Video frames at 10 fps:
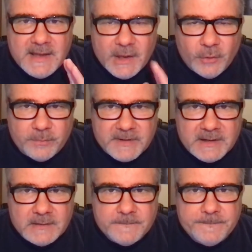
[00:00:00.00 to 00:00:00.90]
help
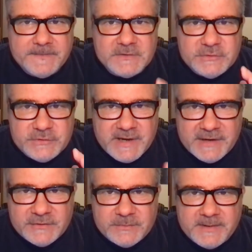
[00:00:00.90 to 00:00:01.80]
me
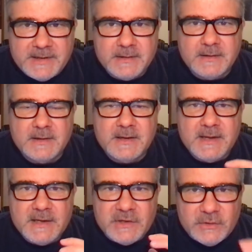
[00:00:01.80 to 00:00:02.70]
change me,
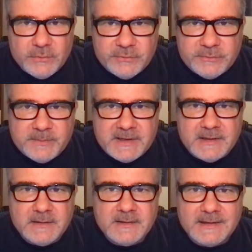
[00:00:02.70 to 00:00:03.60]
use me,